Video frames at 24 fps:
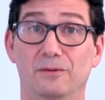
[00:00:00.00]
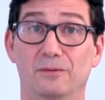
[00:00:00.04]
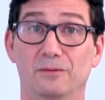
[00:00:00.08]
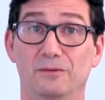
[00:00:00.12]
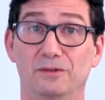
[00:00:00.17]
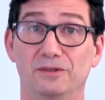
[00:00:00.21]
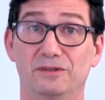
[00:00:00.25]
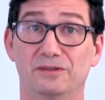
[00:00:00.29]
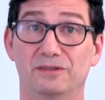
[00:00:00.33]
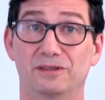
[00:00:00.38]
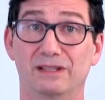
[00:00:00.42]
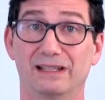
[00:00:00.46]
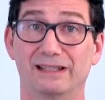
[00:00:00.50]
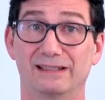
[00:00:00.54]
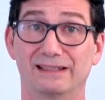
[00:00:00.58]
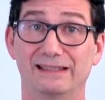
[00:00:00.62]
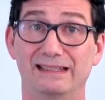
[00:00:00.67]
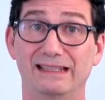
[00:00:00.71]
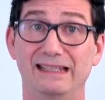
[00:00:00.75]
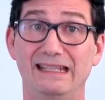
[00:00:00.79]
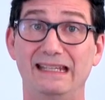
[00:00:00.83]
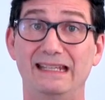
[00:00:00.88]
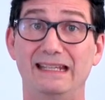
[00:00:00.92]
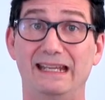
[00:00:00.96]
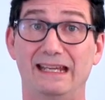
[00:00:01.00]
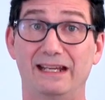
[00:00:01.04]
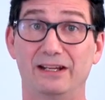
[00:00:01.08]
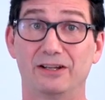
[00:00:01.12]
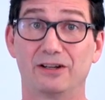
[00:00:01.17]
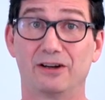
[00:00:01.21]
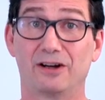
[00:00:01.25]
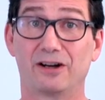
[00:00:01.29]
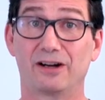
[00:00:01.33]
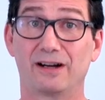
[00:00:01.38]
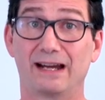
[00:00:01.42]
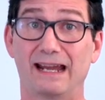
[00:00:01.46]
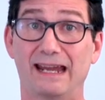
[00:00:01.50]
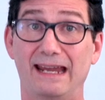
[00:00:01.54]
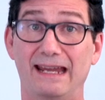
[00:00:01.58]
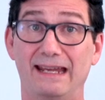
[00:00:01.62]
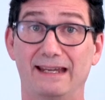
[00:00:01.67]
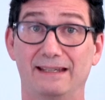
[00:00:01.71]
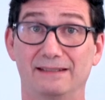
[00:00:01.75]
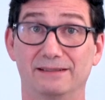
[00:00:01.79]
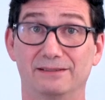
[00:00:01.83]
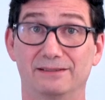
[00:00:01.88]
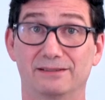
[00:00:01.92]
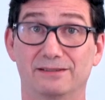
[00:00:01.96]
was leading our
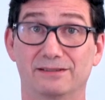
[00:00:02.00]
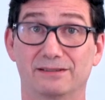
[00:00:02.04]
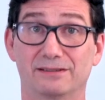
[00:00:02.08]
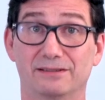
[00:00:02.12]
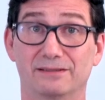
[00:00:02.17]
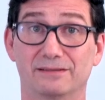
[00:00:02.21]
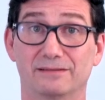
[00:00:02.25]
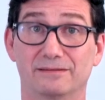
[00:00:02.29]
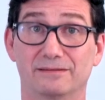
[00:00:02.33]
hands.